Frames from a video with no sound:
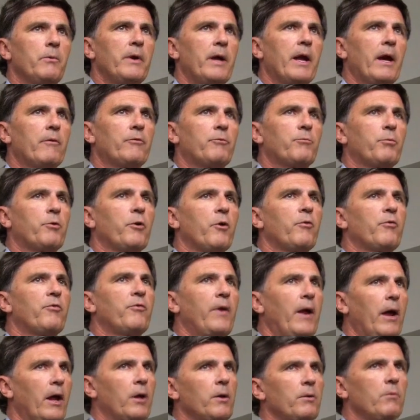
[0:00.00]
We have
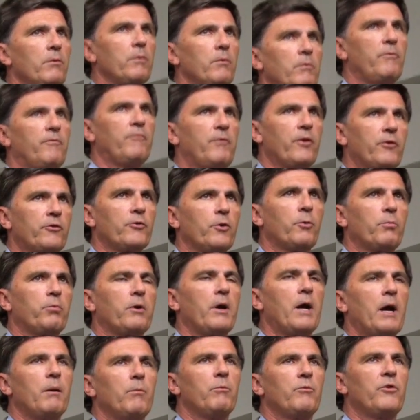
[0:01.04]
profound fiscal
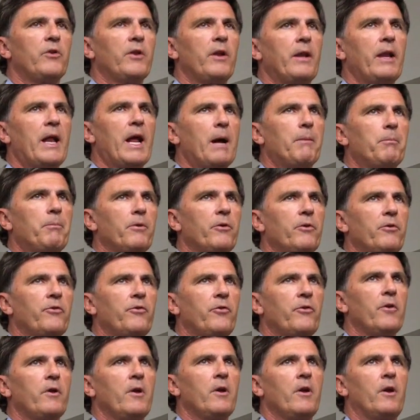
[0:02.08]
problems in
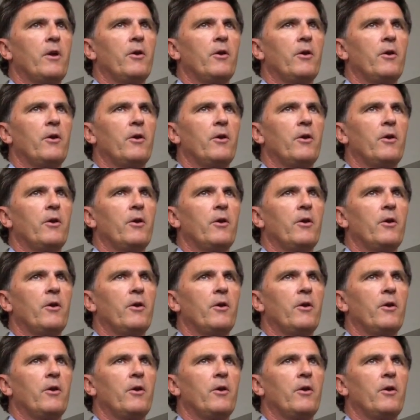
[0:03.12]
Annapolis.